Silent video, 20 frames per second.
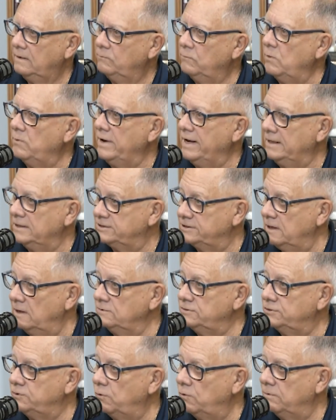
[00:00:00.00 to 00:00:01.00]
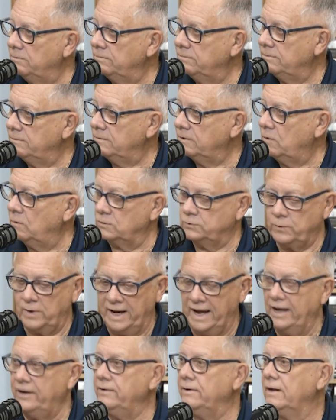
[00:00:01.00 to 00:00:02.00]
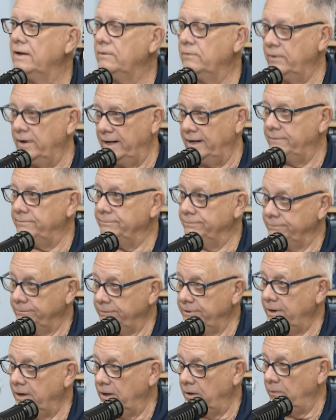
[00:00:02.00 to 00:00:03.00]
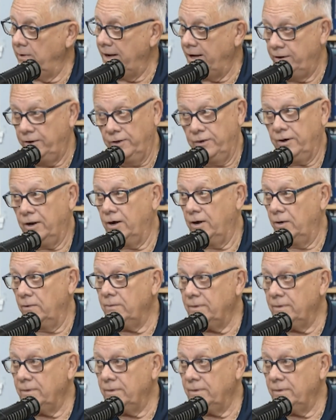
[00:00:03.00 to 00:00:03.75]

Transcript: we had the snowstorm. Of course, we had Hugo